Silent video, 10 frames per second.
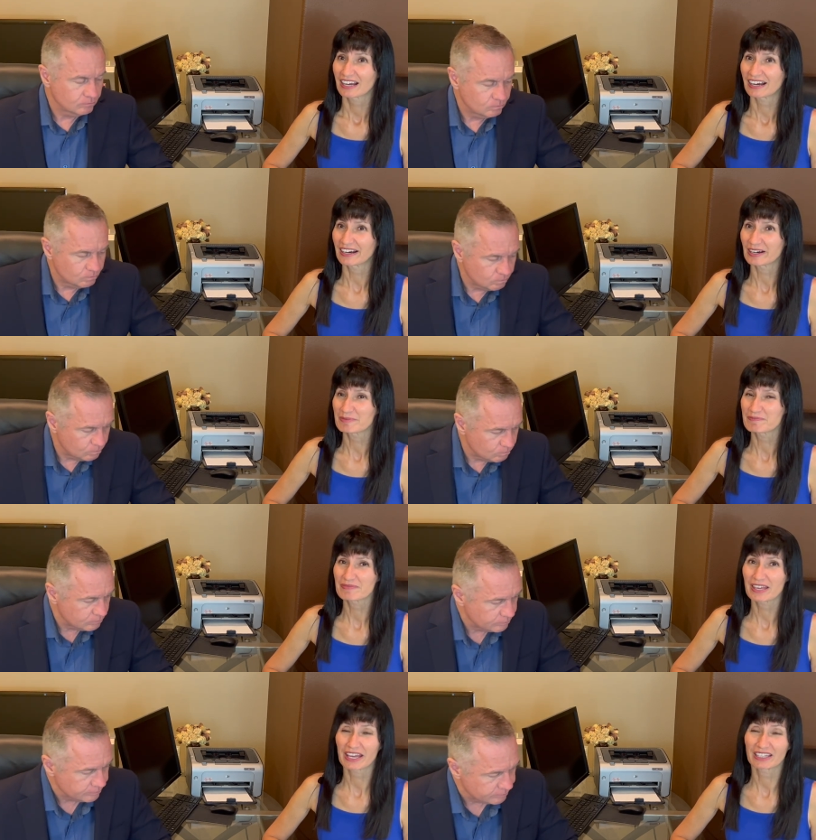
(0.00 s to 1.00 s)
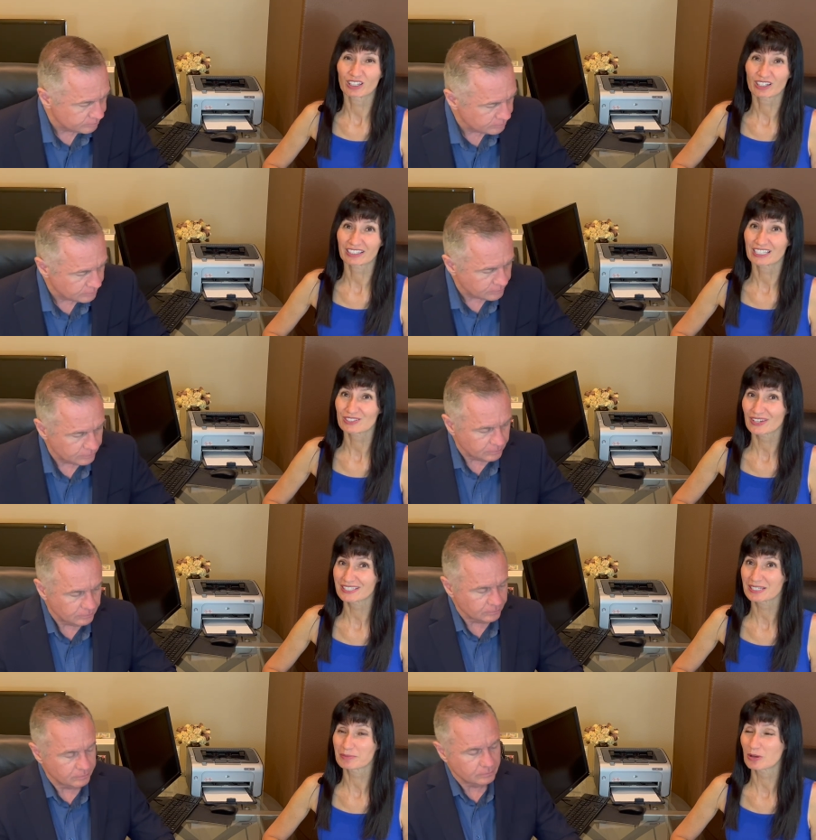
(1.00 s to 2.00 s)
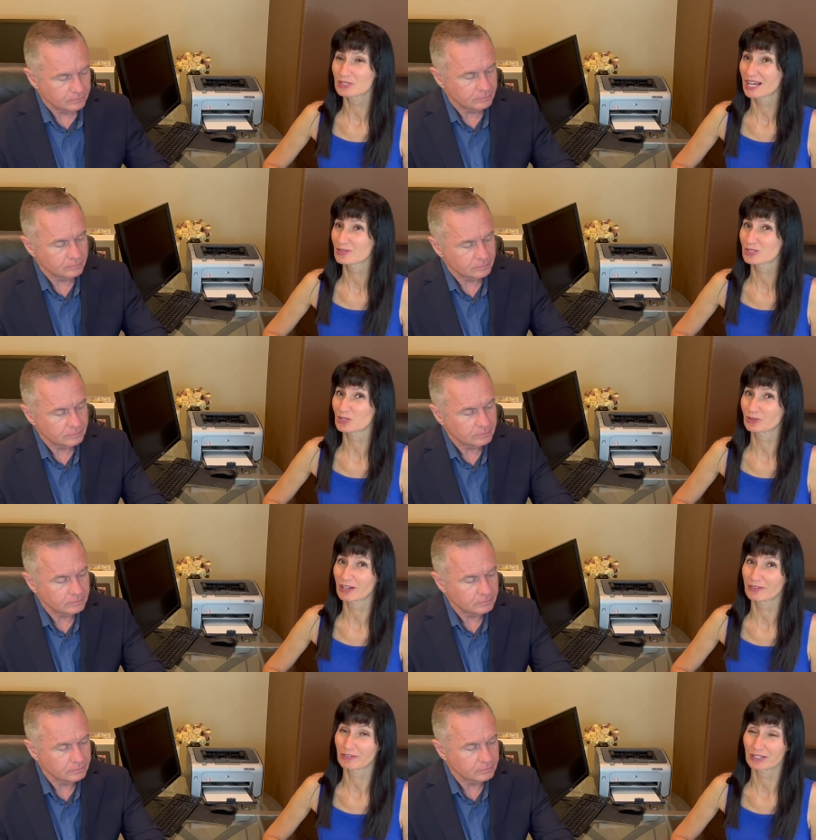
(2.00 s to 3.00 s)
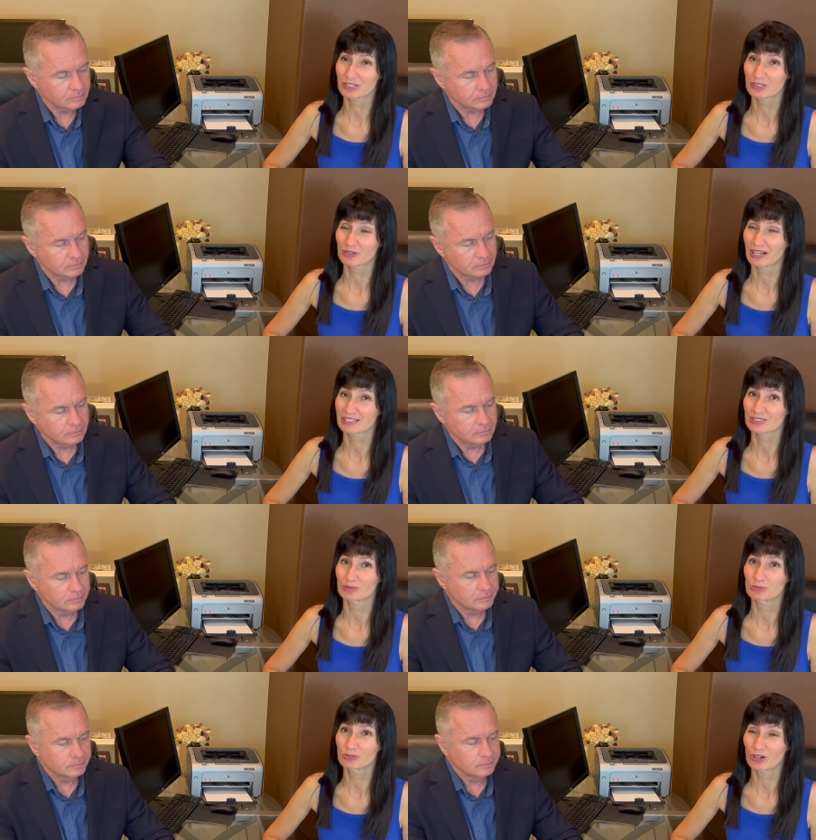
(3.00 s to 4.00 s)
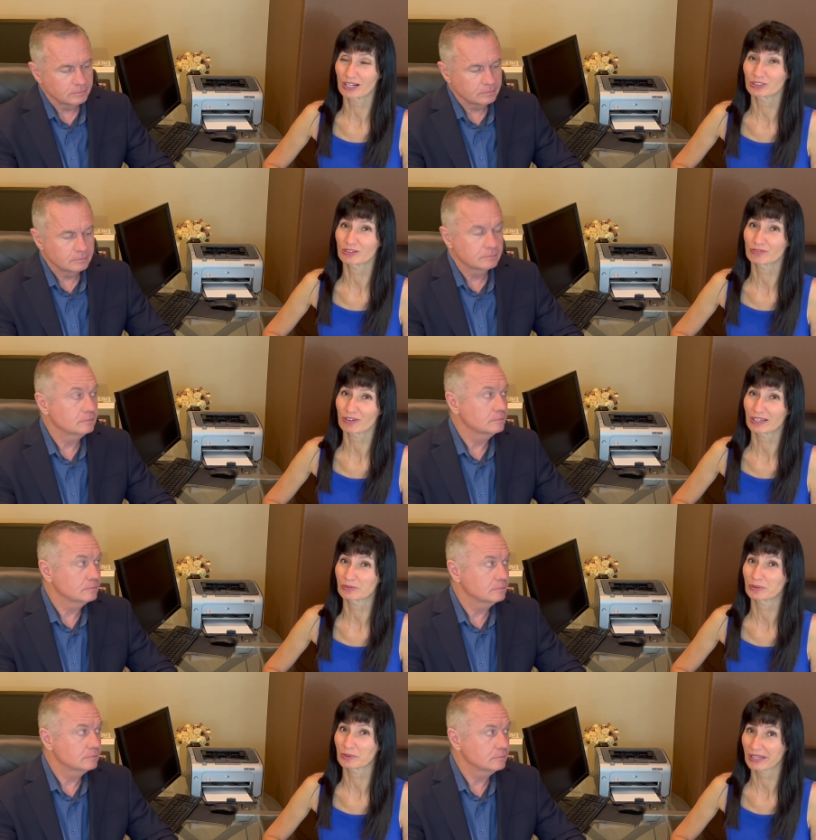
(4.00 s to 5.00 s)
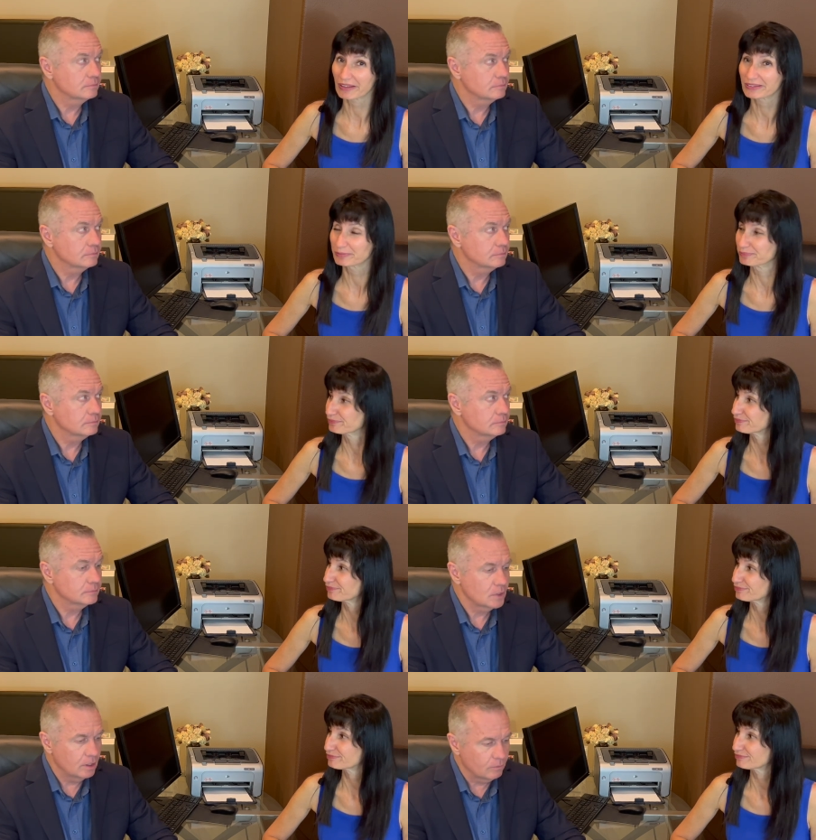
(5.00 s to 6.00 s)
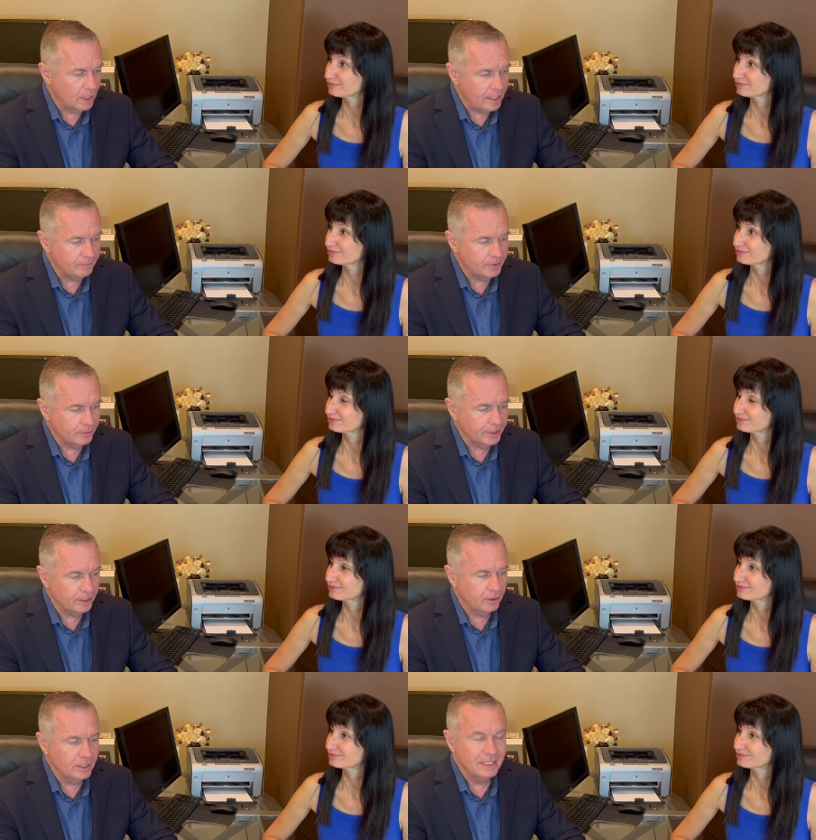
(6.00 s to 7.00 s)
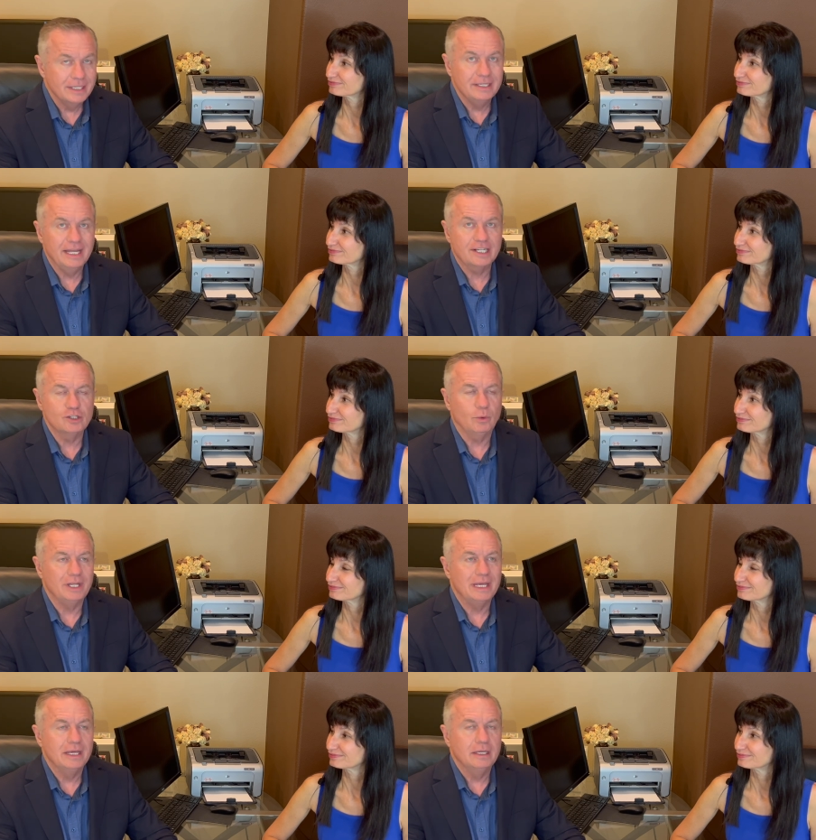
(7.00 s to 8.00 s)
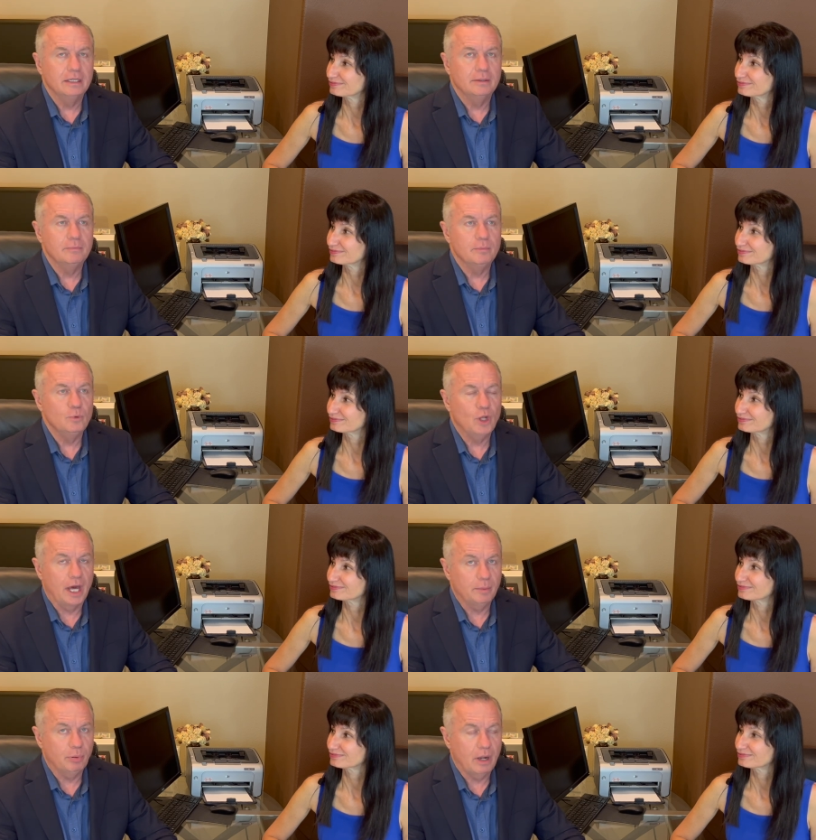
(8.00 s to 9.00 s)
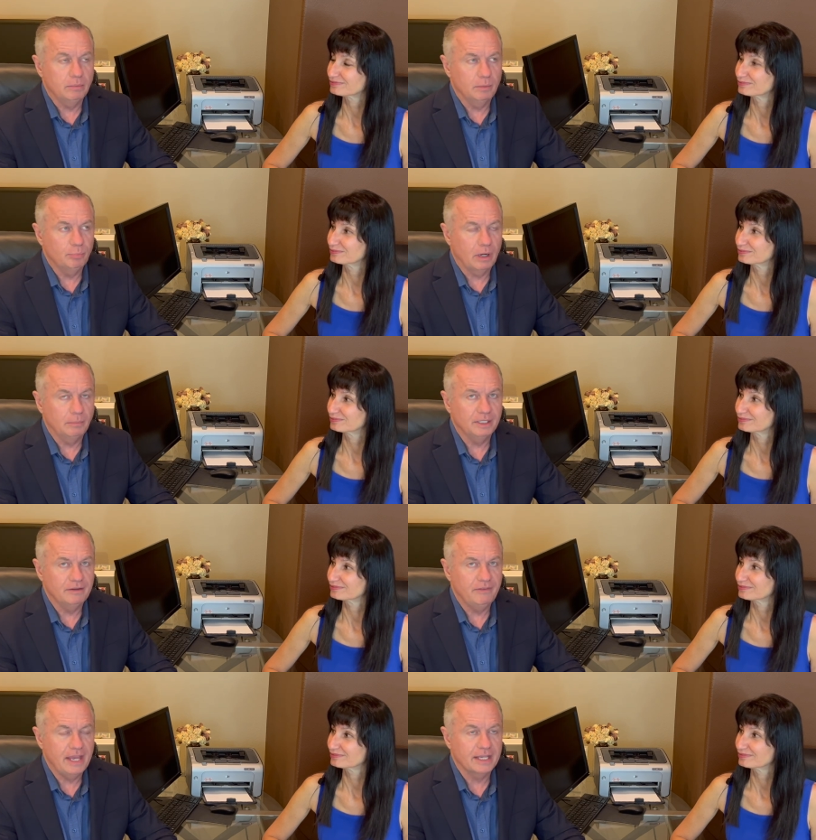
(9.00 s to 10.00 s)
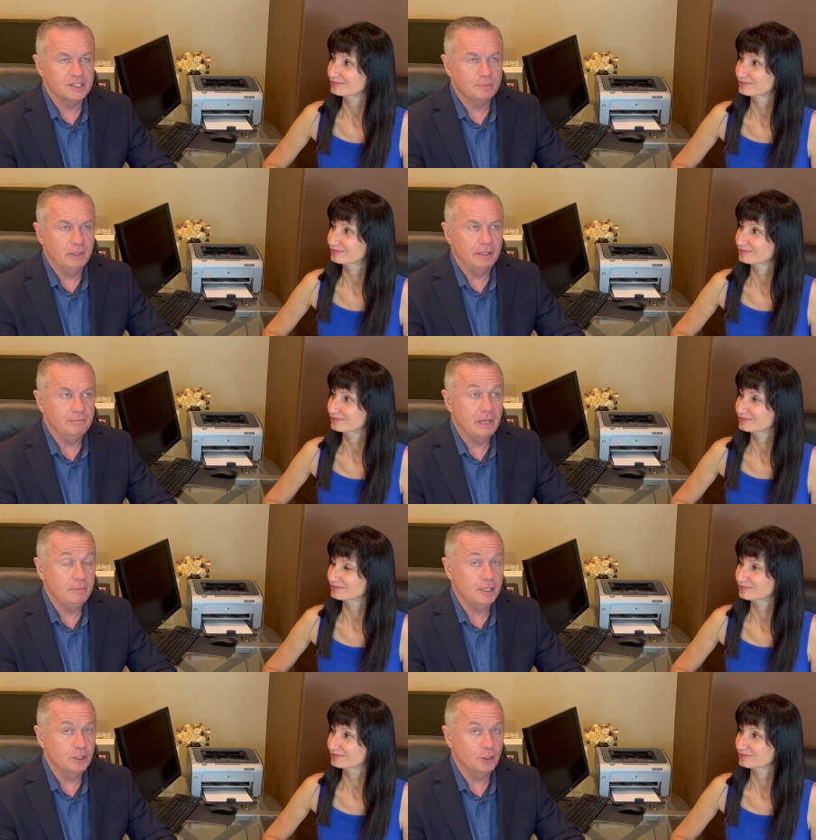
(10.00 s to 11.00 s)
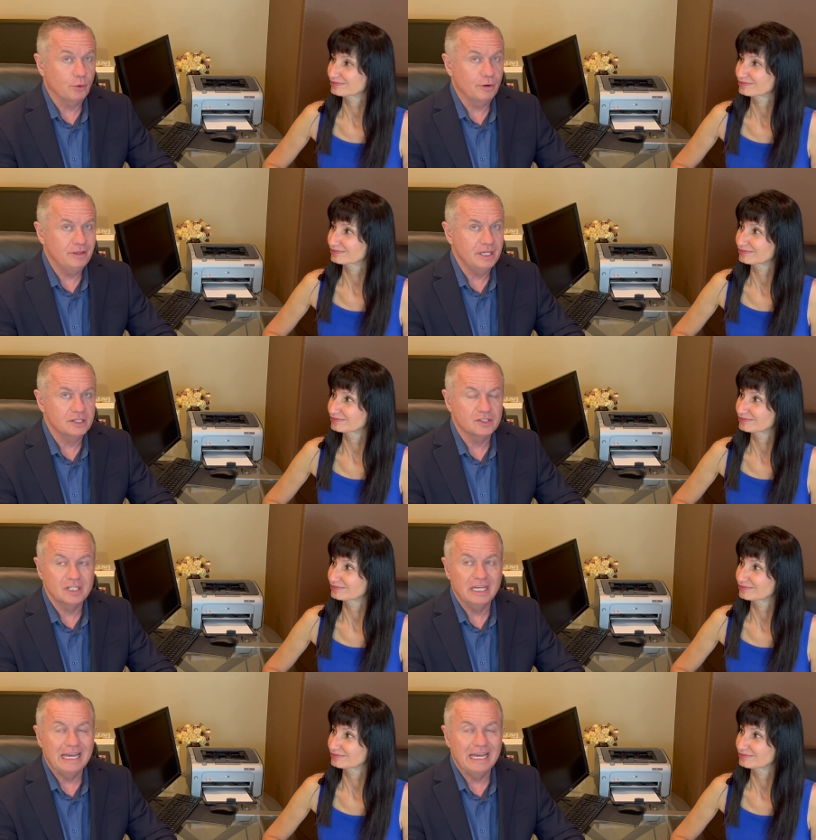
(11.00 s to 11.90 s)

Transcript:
Speaker 1: Uh, and look, let's face it, most houses don't have foundation cracks, so move on. You can find one without them.
Speaker 2: Right. There we go. Next one. Not a problem, probably in Vegas, but maybe in the Northeast.